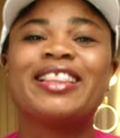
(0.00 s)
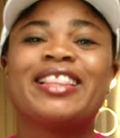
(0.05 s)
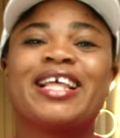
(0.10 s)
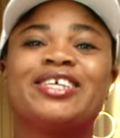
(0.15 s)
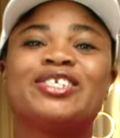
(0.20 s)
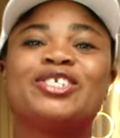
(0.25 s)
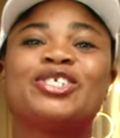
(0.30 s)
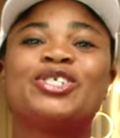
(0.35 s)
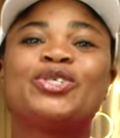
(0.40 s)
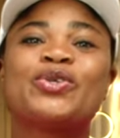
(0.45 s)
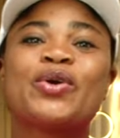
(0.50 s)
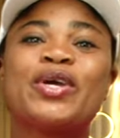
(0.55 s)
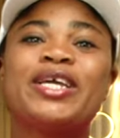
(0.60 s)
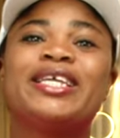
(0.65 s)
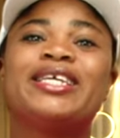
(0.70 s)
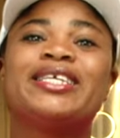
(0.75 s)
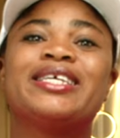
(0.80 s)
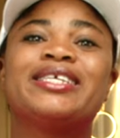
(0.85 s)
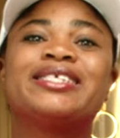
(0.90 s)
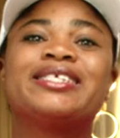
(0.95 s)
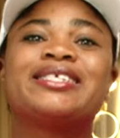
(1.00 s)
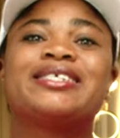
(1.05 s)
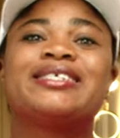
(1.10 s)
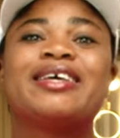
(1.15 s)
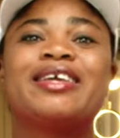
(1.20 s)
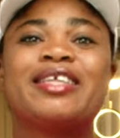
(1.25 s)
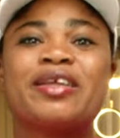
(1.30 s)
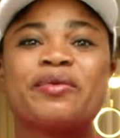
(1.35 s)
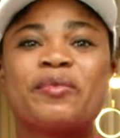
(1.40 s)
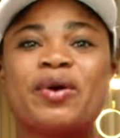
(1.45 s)
that is showing in the
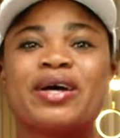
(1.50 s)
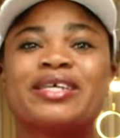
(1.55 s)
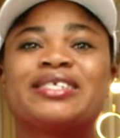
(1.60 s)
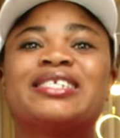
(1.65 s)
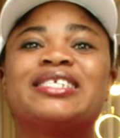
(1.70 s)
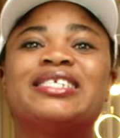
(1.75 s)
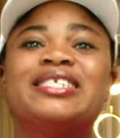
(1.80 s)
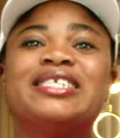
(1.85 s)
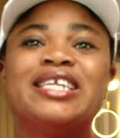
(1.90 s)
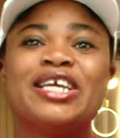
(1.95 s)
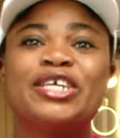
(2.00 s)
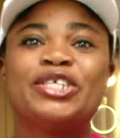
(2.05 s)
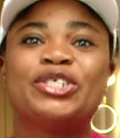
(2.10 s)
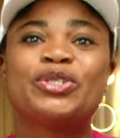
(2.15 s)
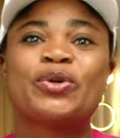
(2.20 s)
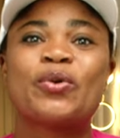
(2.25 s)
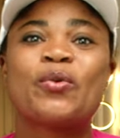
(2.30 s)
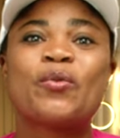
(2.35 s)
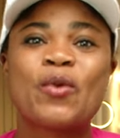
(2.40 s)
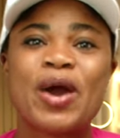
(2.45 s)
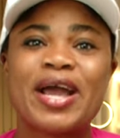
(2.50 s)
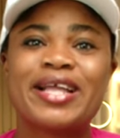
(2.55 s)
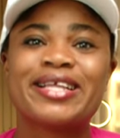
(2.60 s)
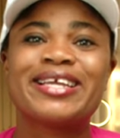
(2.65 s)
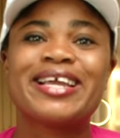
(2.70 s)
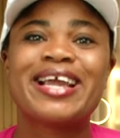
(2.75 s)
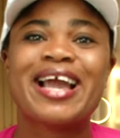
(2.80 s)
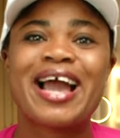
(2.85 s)
cinemas nationwide.